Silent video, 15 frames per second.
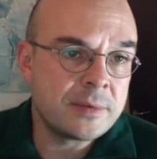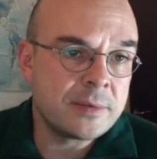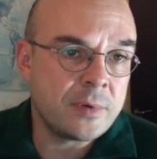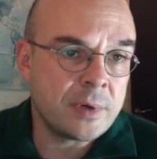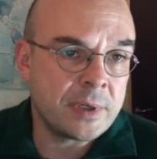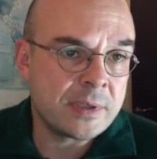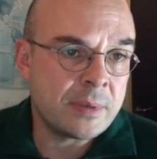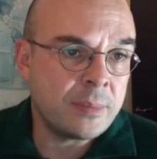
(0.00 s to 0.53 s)

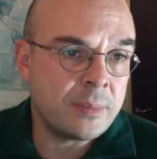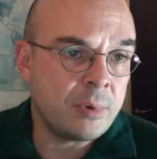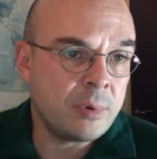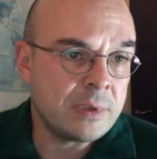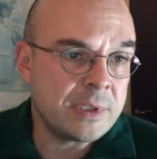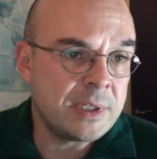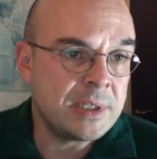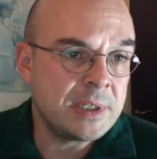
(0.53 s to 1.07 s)
for example,
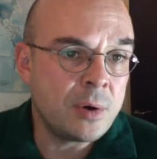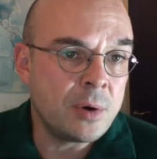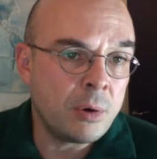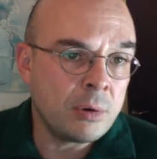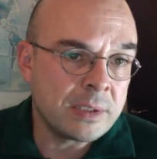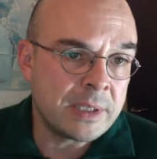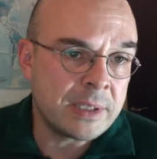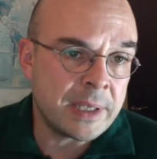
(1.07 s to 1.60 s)
city
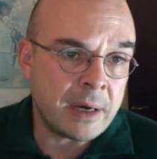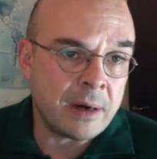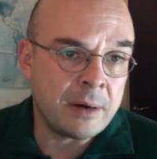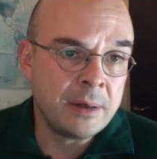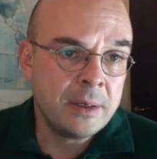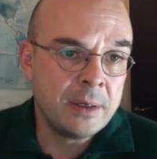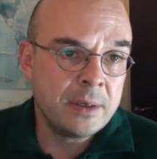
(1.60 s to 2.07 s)
halls that are